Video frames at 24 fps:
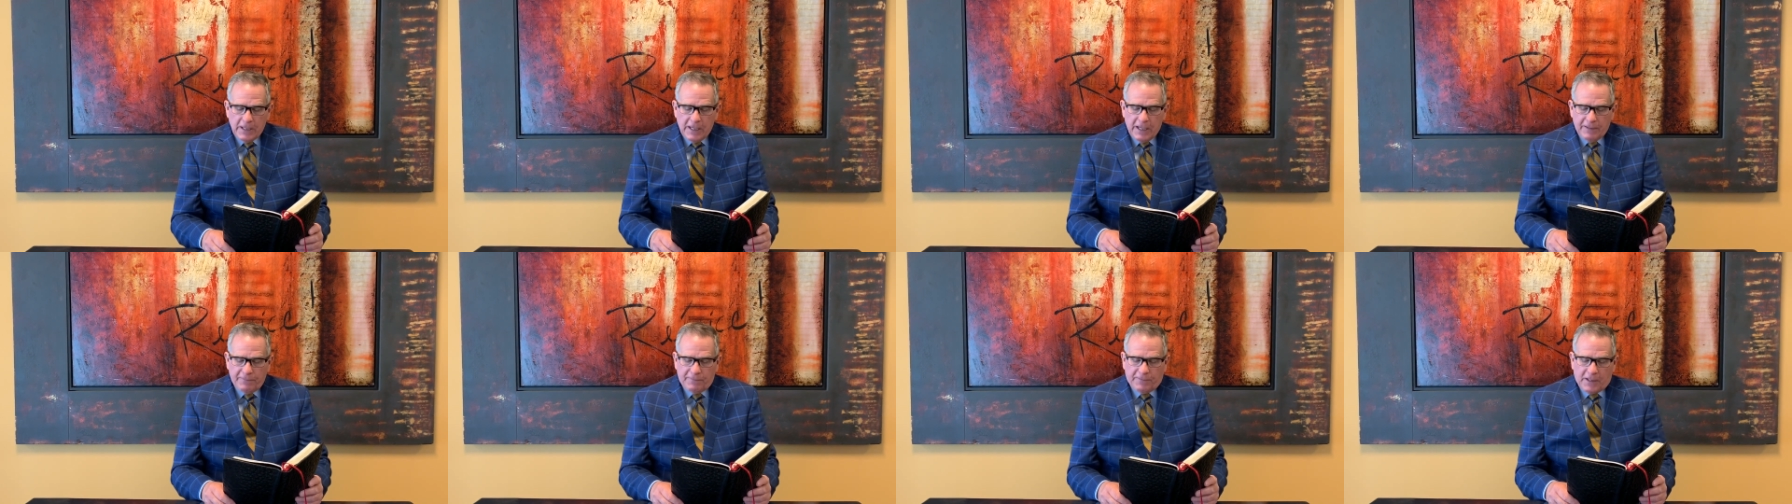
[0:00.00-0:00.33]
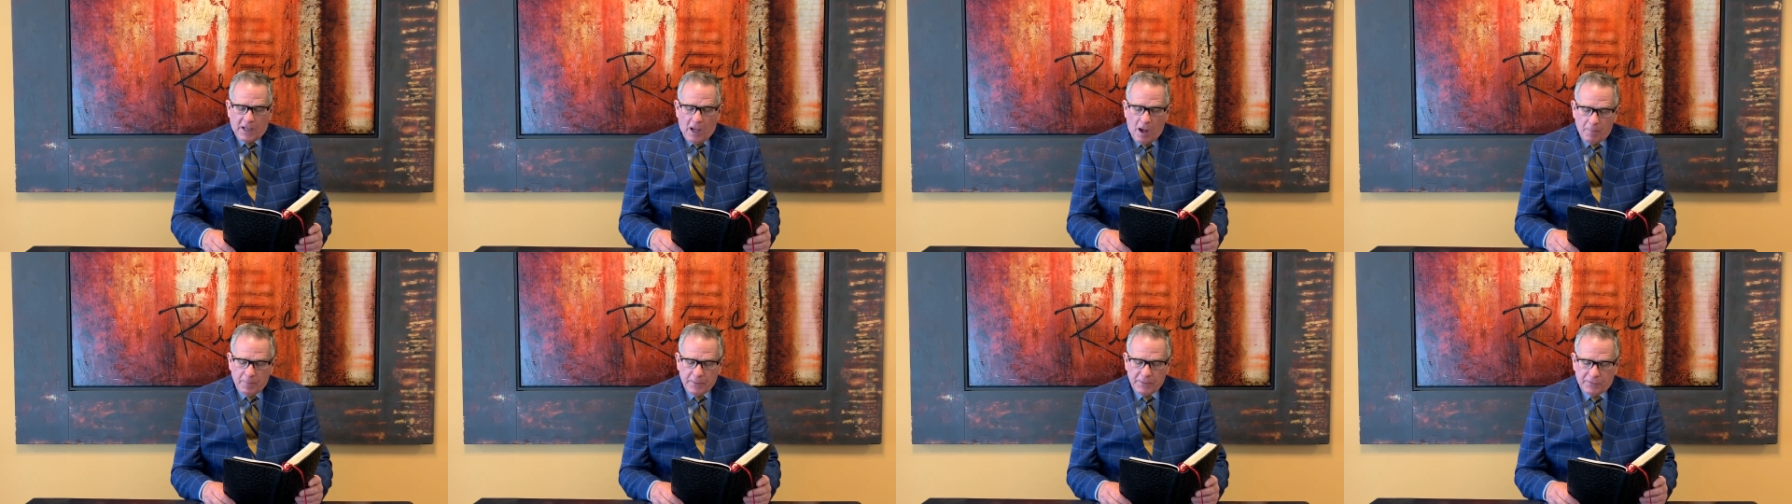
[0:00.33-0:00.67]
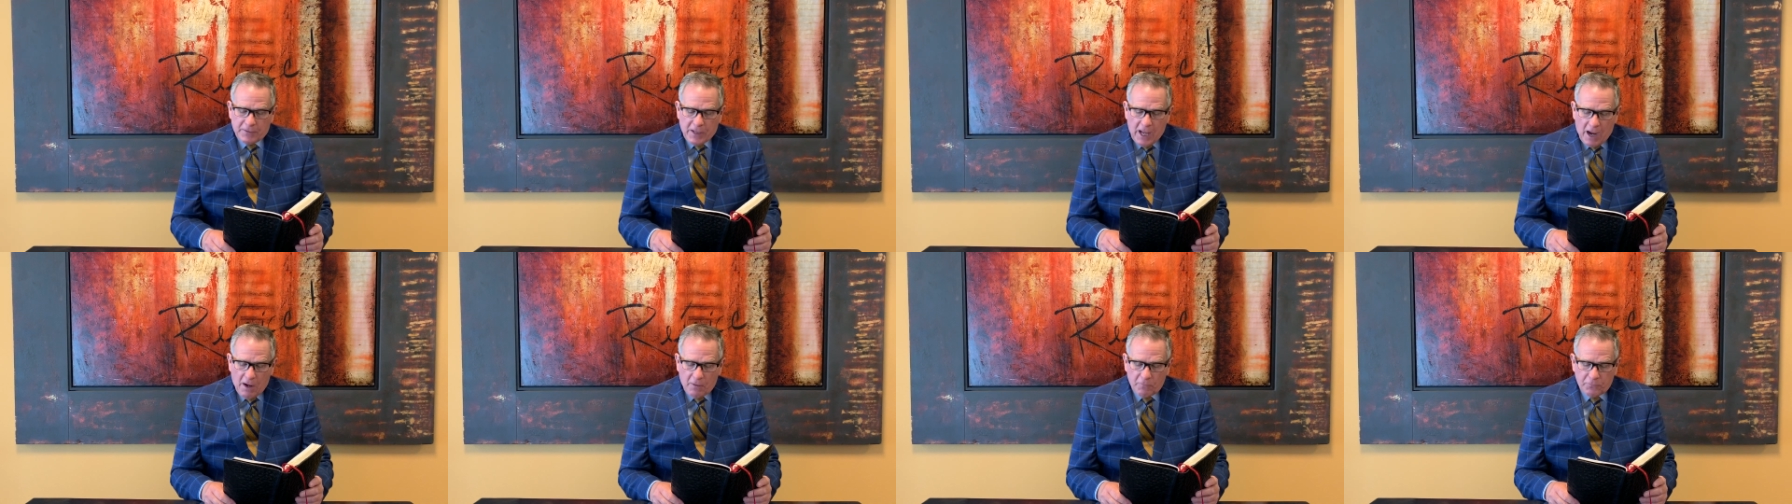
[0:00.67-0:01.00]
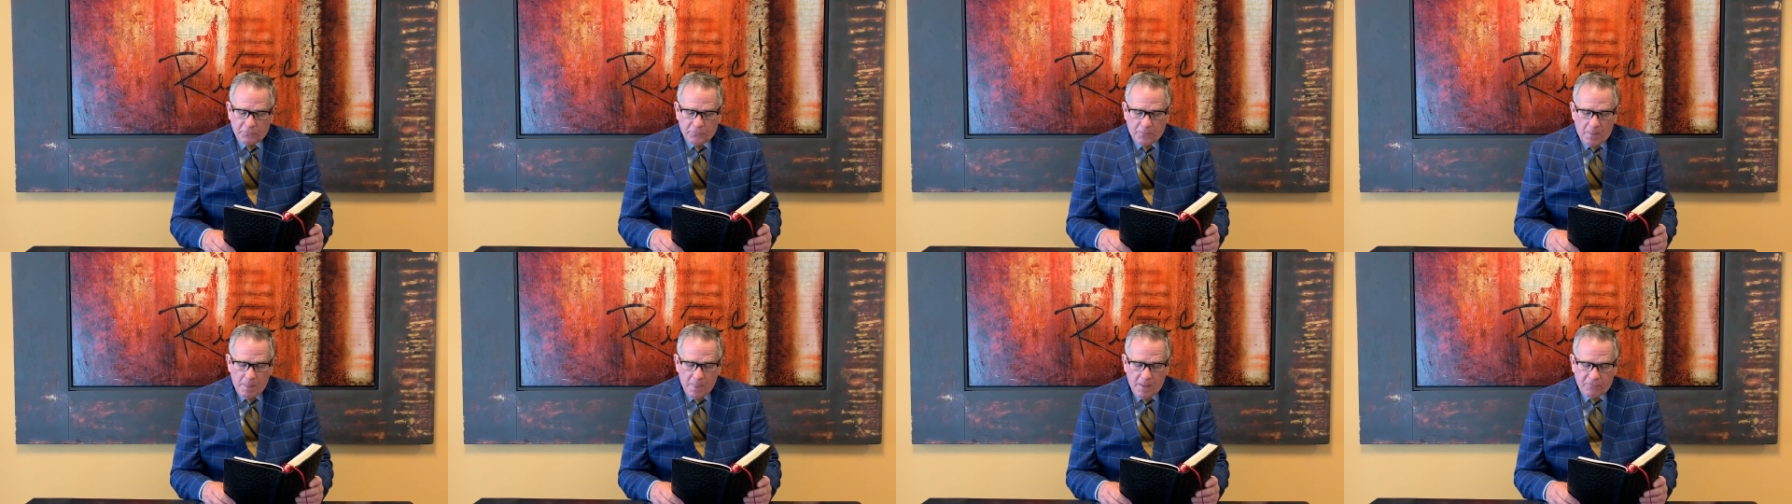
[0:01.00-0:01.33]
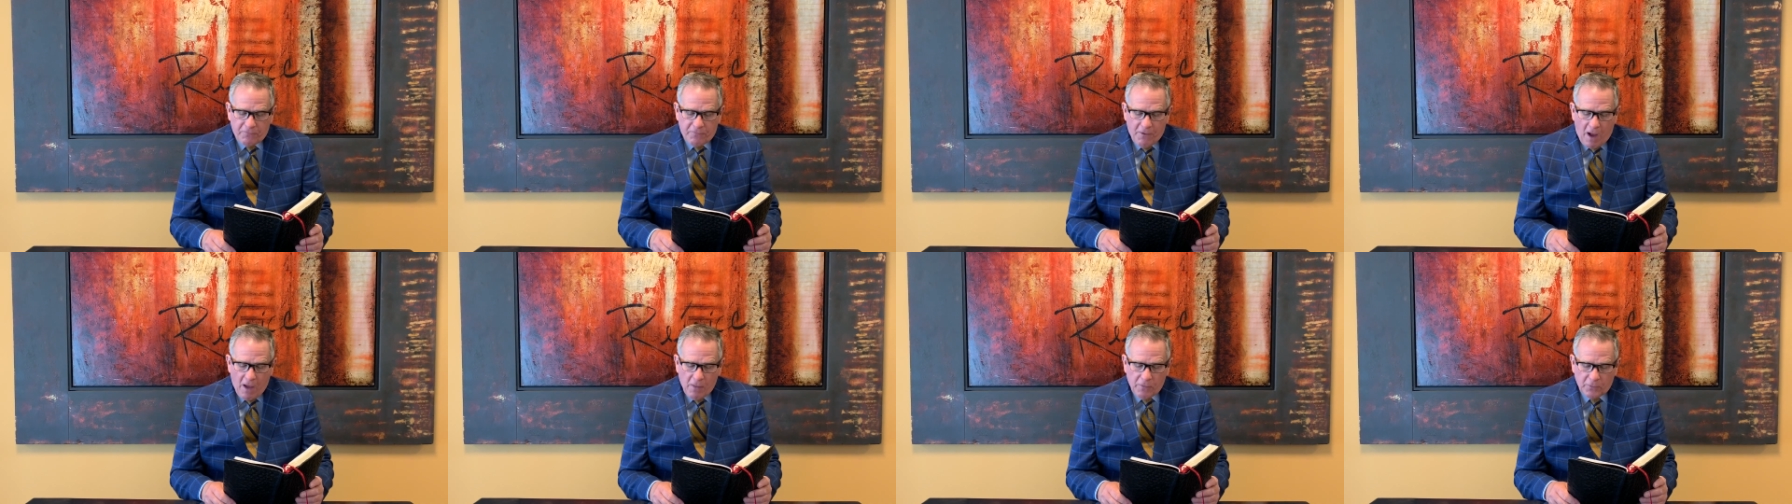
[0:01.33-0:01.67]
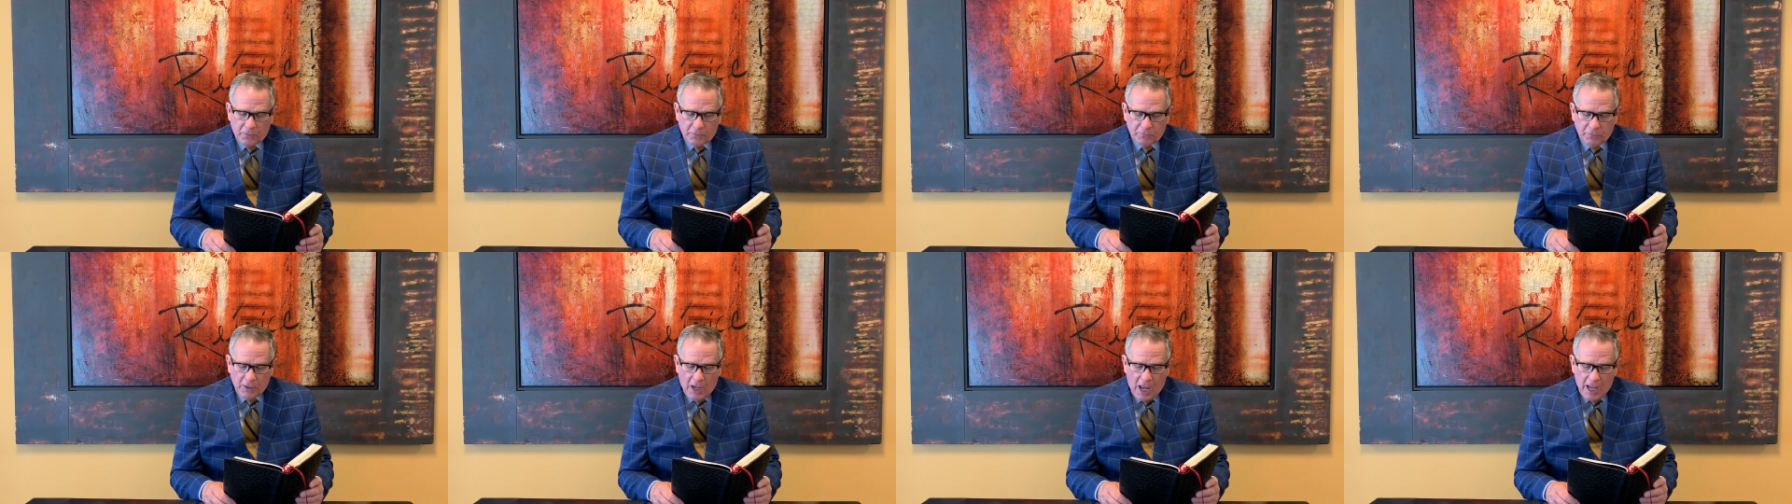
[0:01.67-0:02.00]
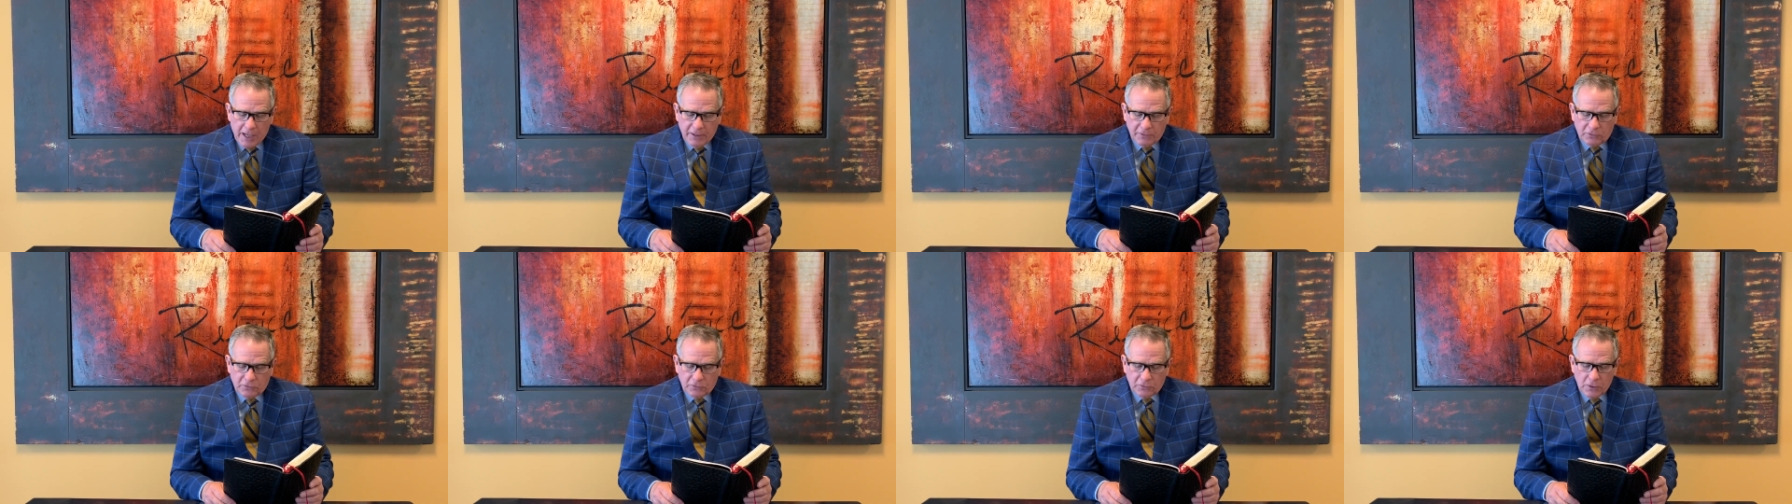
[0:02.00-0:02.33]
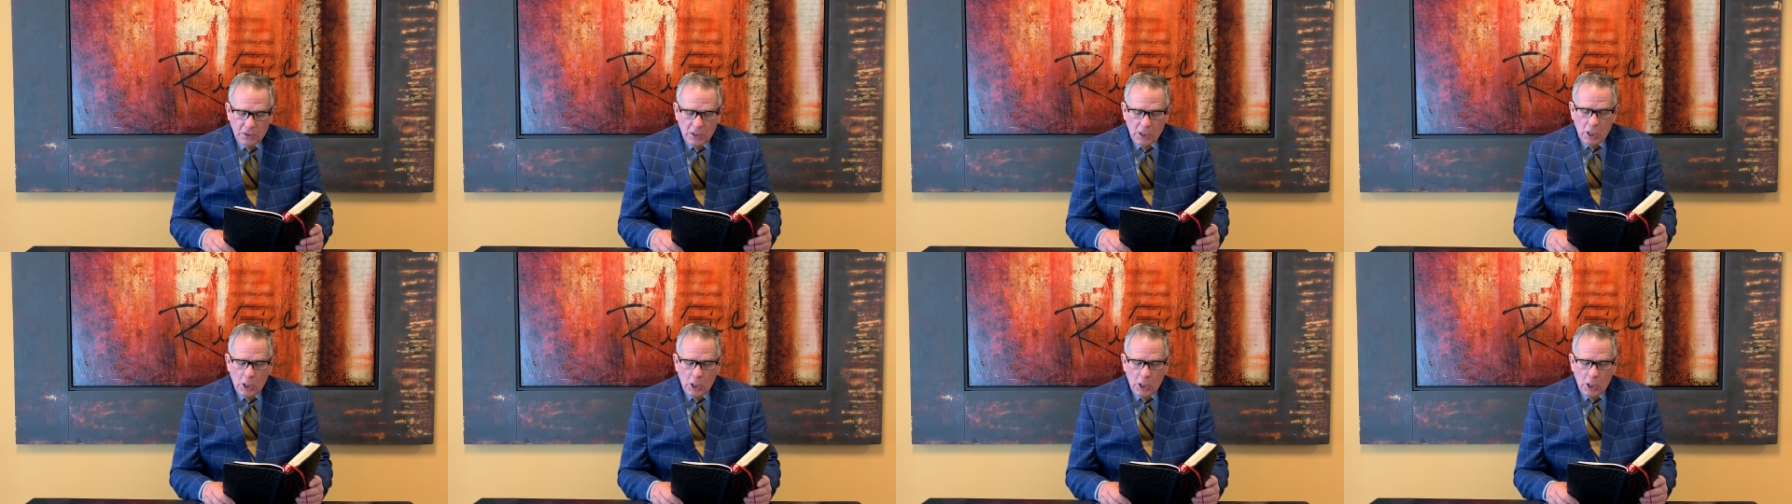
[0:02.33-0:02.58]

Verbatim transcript: and cometh down from the Father of lights,